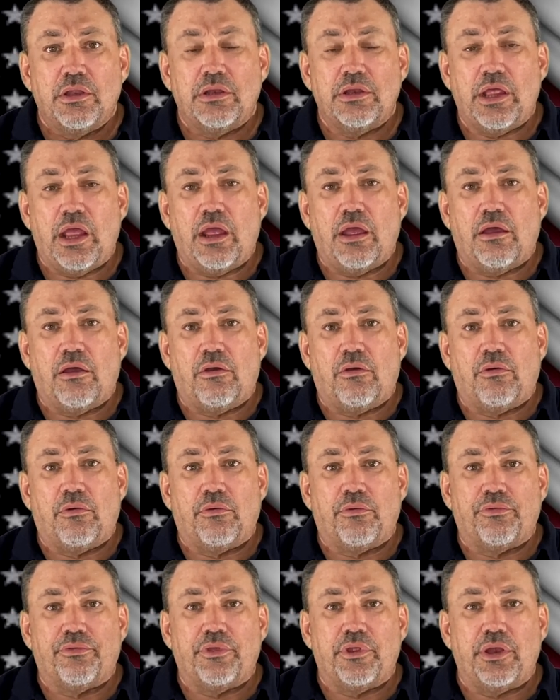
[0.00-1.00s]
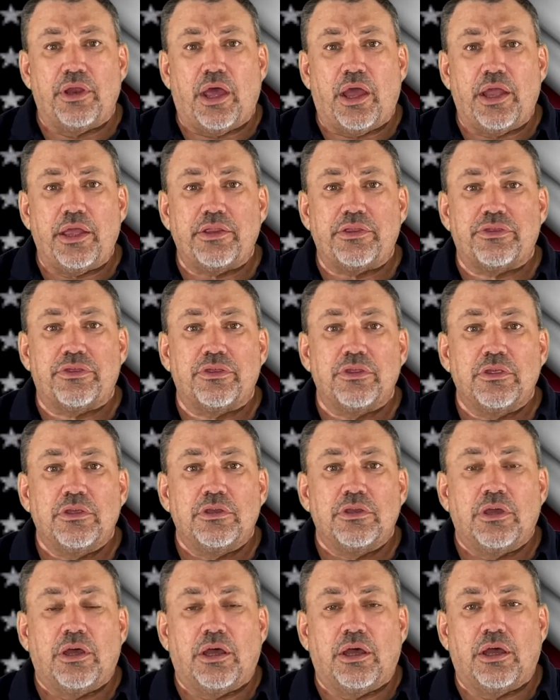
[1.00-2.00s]
Now, the Ninth
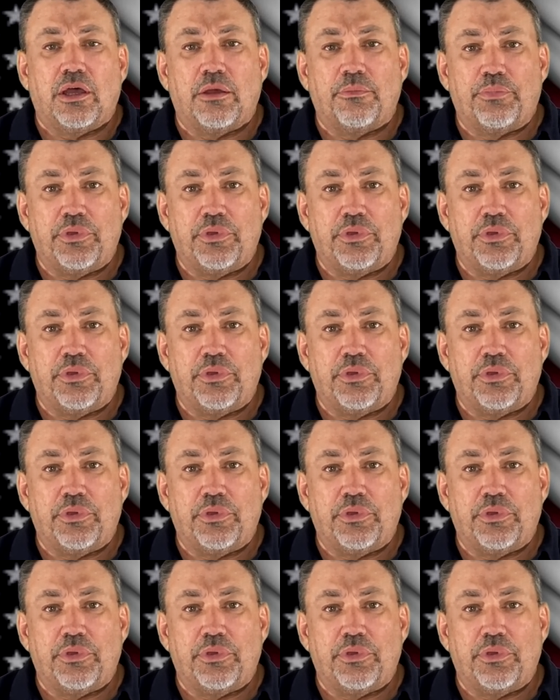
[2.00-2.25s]
uh,